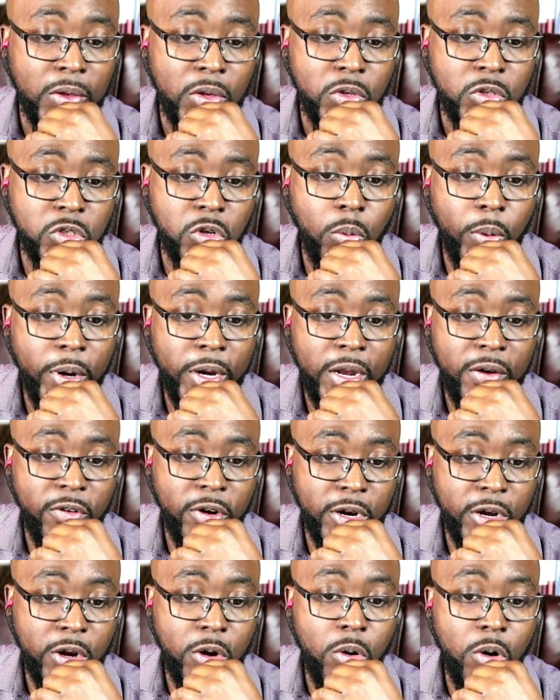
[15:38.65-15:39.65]
So whenever
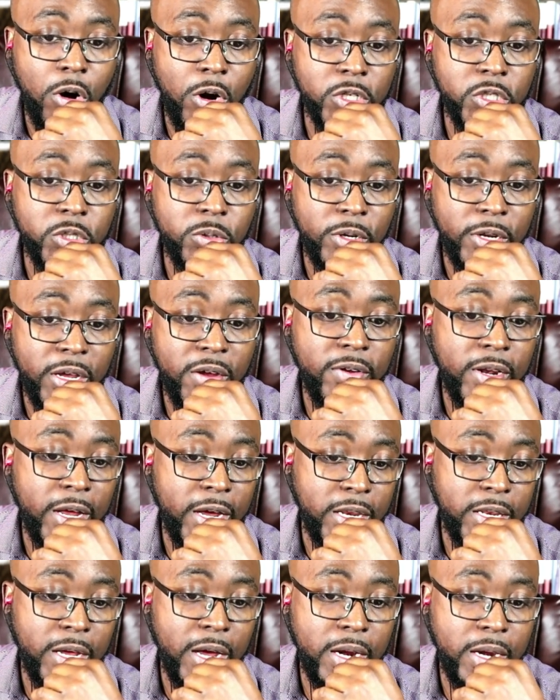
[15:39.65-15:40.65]
they go on to live
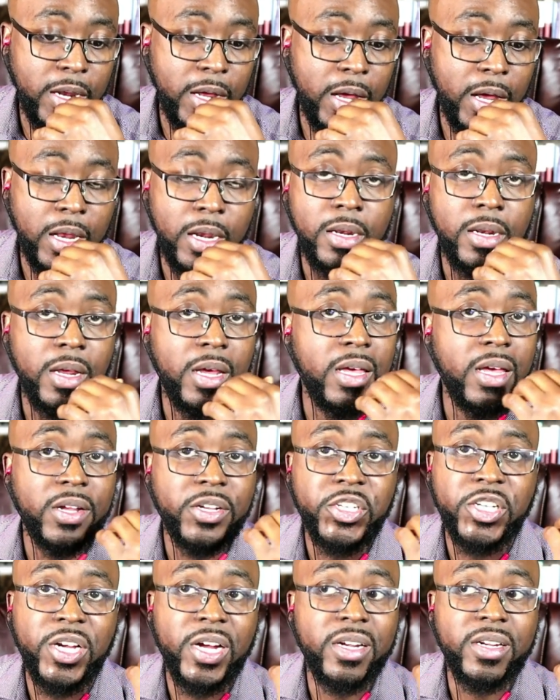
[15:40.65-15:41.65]
like that and they get
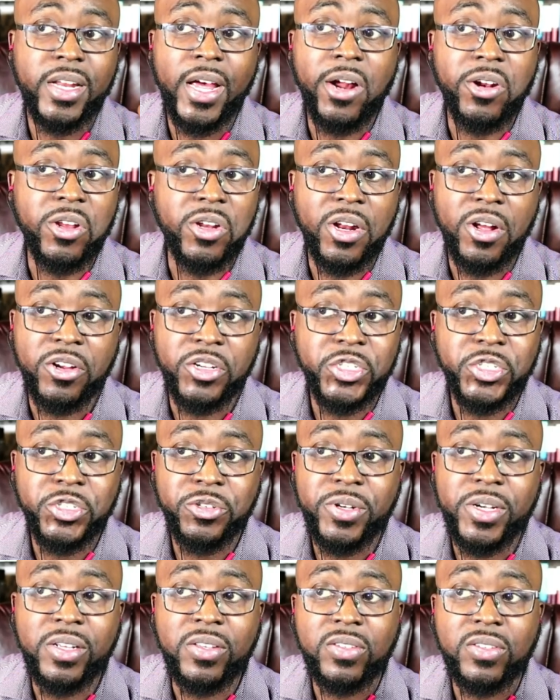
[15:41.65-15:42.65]
shut down in our
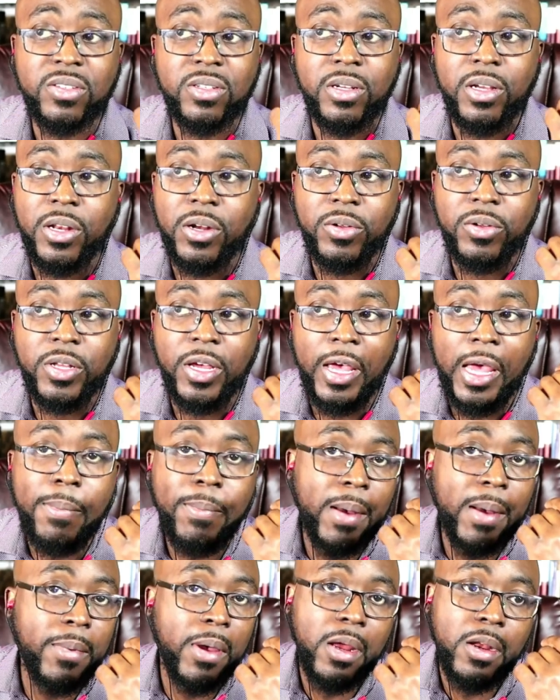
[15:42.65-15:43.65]
streets, you know, the hip
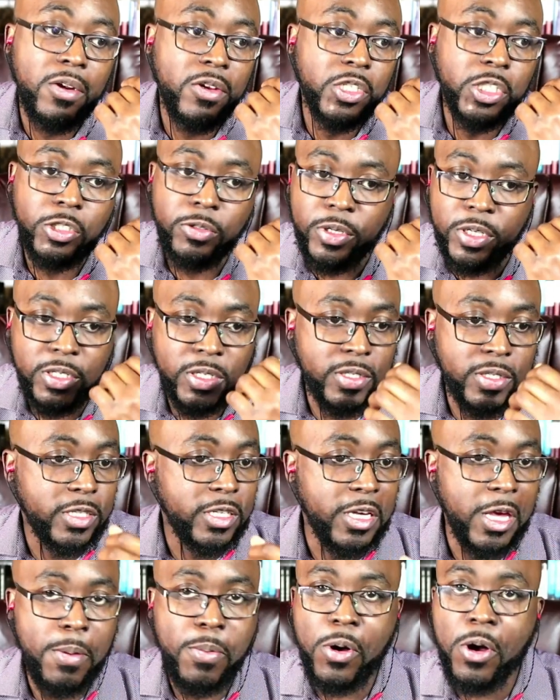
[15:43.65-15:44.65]
hop industry just
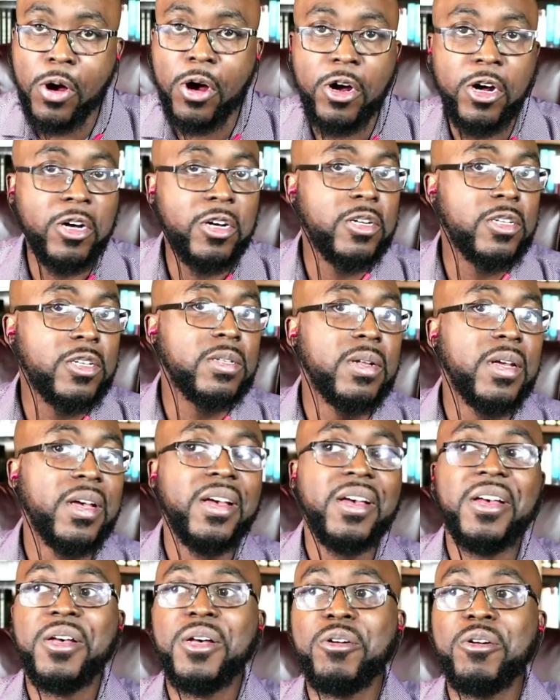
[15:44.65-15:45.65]
keep on
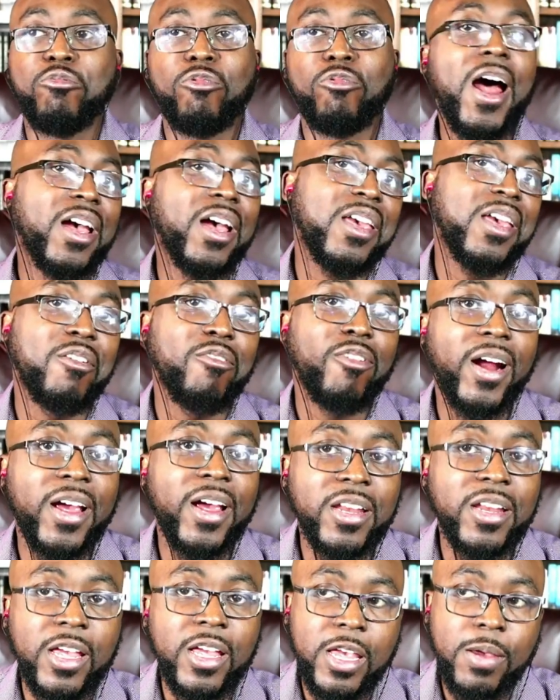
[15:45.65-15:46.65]
rocking, right?
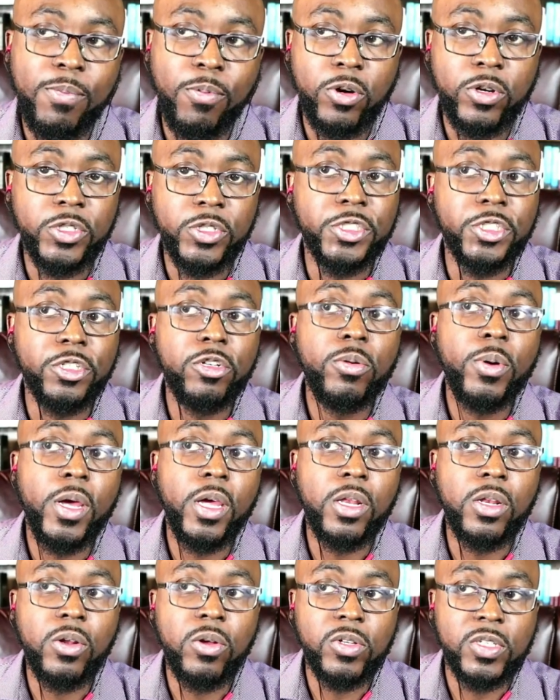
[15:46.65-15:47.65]
They keep on
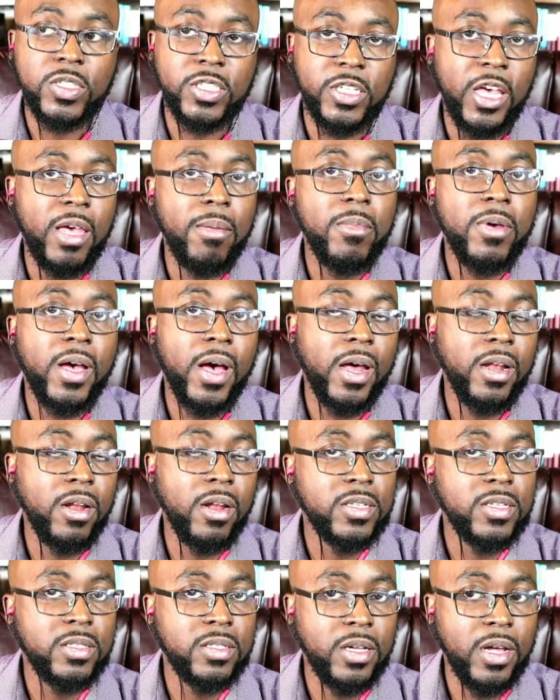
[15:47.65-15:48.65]
doing those same kind of
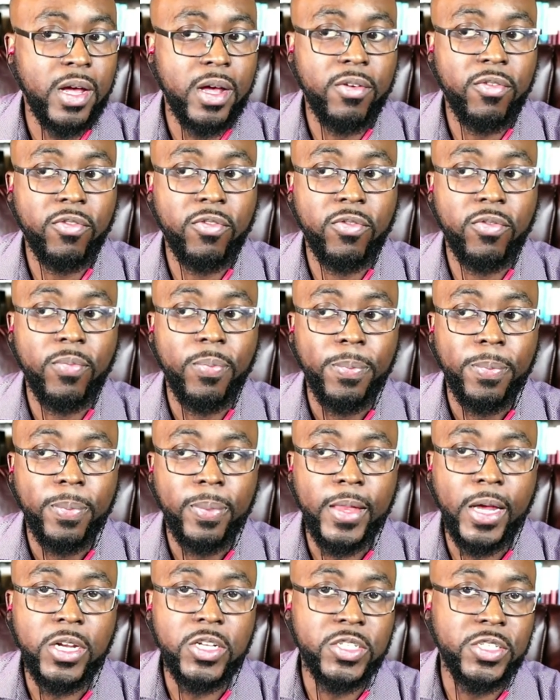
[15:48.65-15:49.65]
stuff
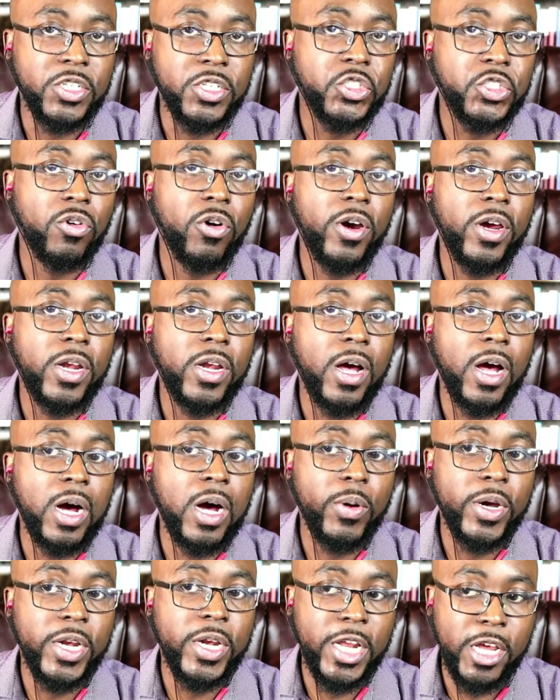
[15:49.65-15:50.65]
that is destroying
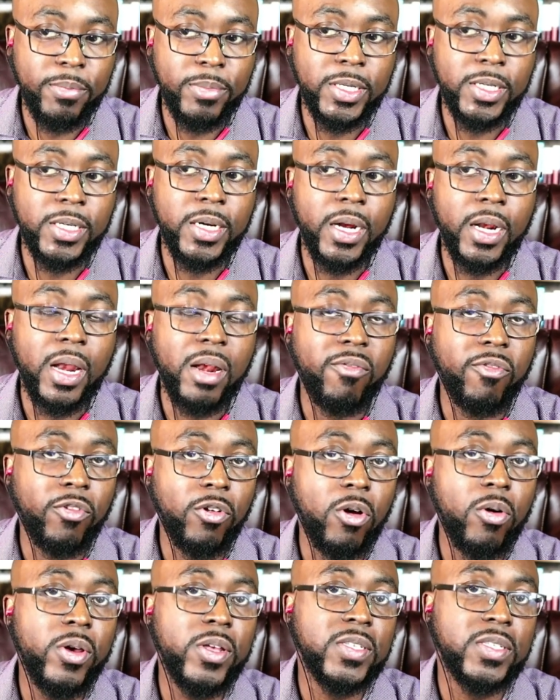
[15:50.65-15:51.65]
our neighborhood and
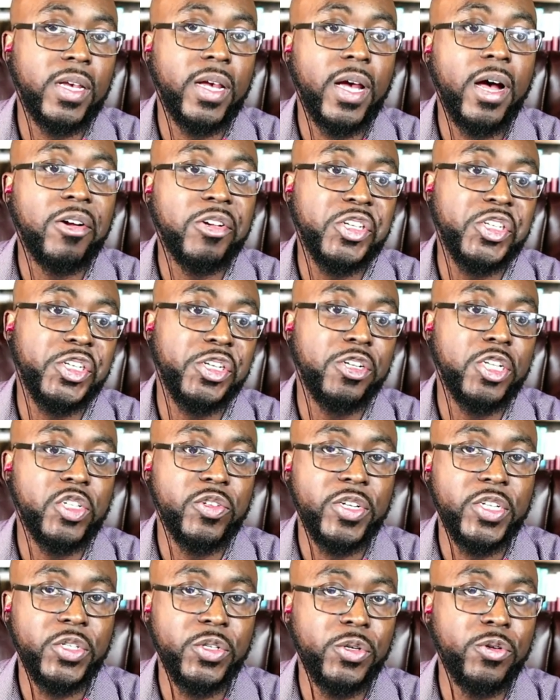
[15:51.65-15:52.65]
influencing our
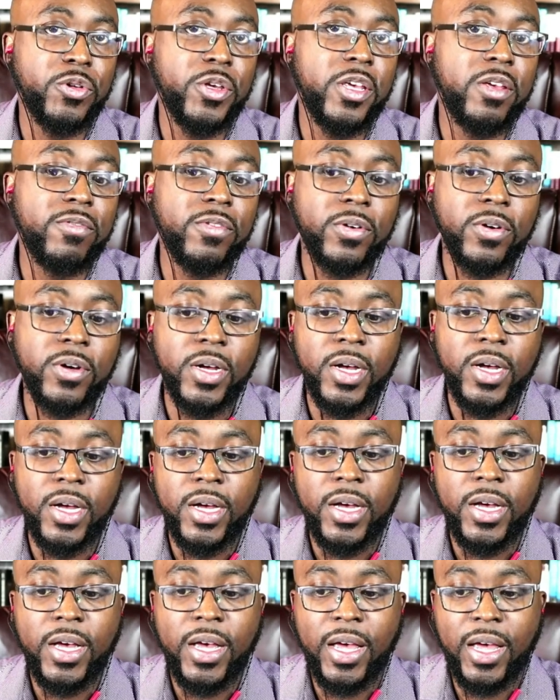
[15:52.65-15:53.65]
children to do evil
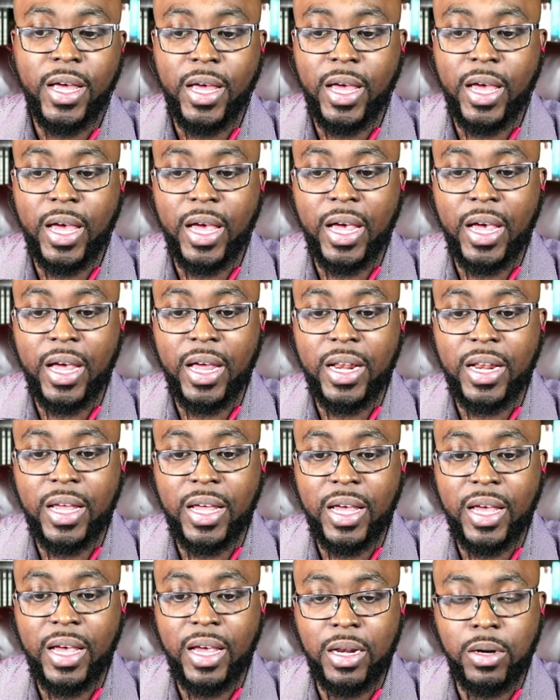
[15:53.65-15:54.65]
and
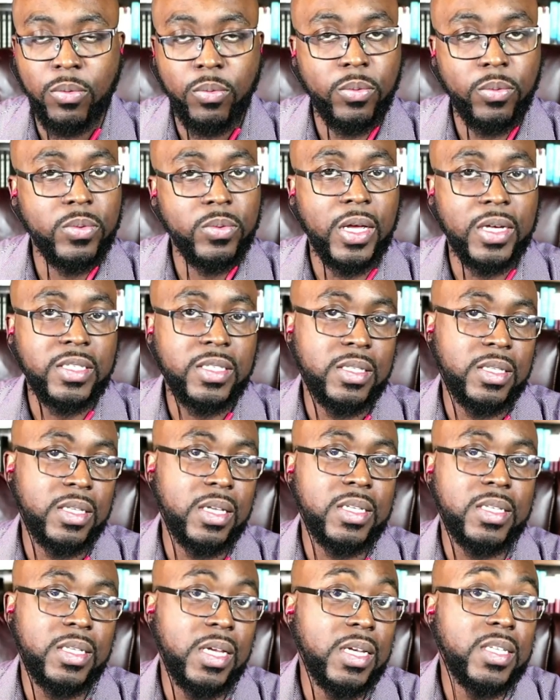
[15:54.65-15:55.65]
and that's
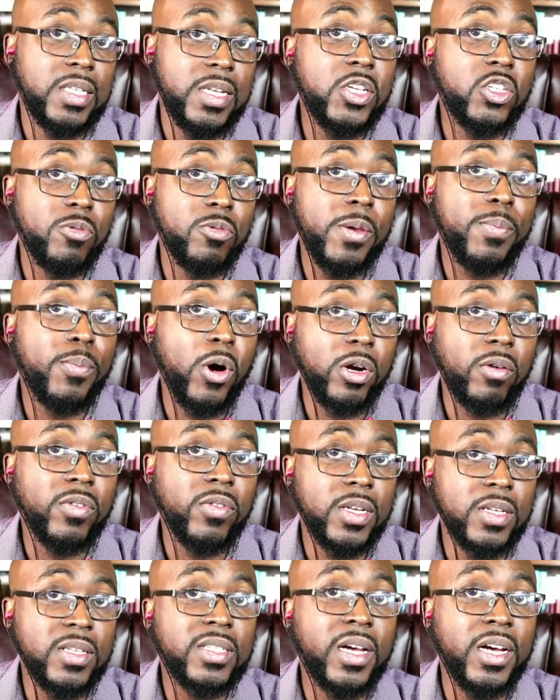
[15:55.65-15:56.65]
this this needs to be part of the
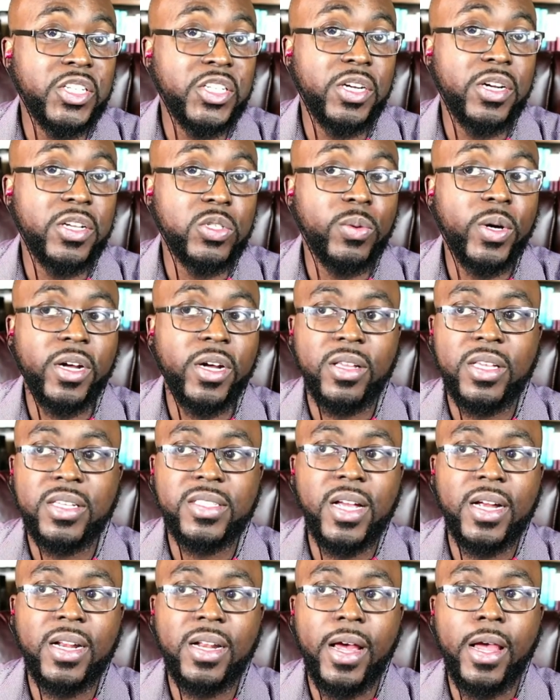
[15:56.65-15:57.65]
discussion as well it's
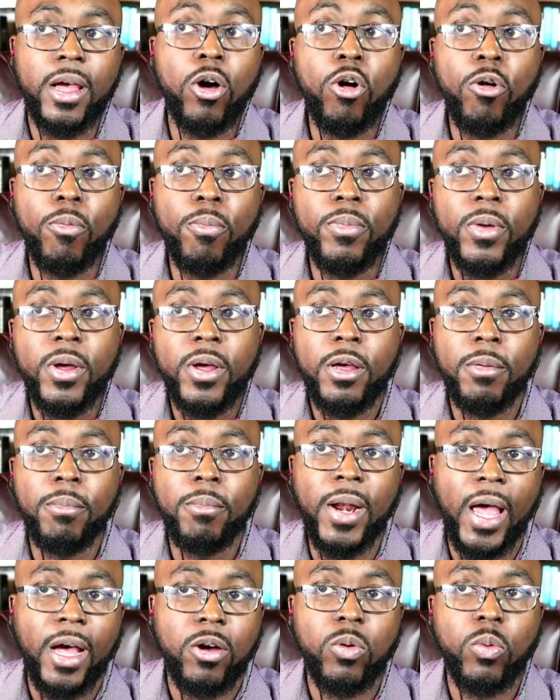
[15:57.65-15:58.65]
not like oh
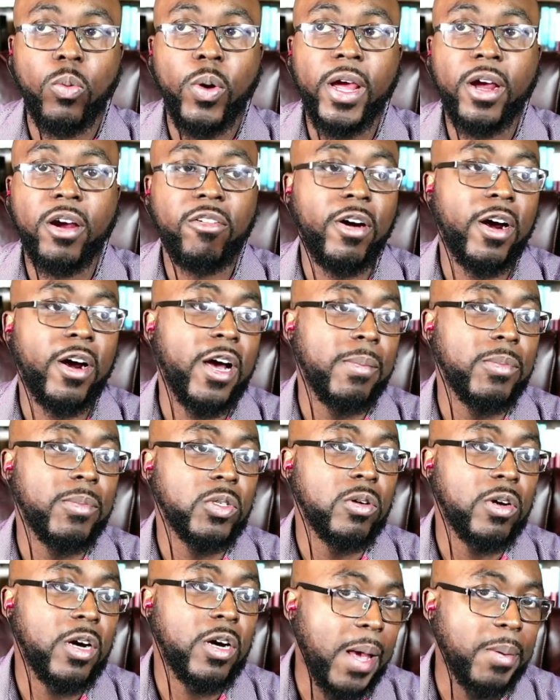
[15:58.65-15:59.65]
black on white crimes
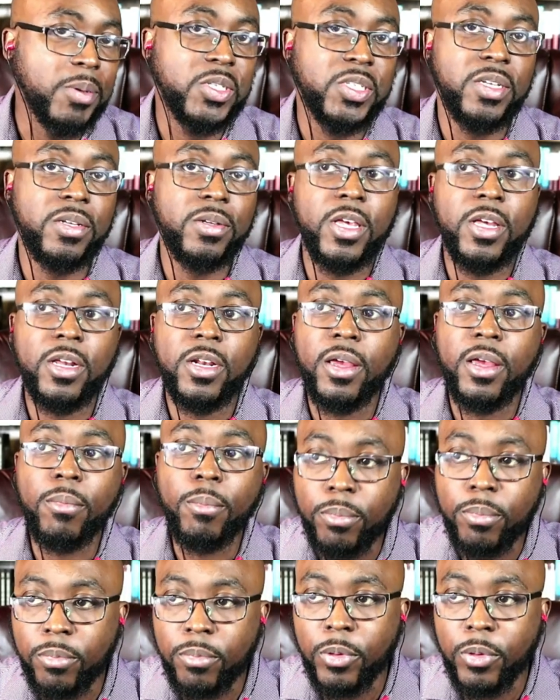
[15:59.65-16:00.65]
or cops killing
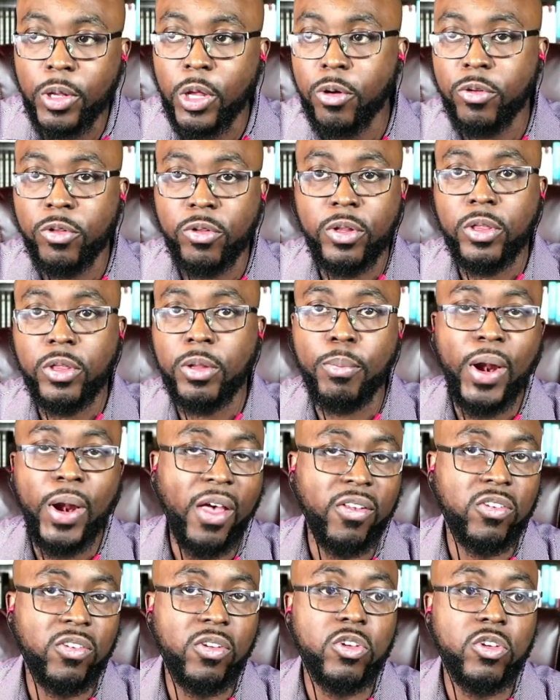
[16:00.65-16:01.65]
you know the
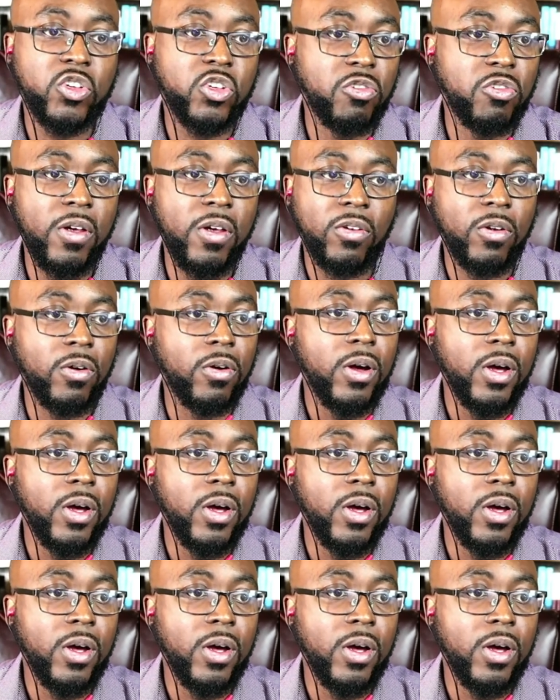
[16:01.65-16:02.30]
blacks in the streets or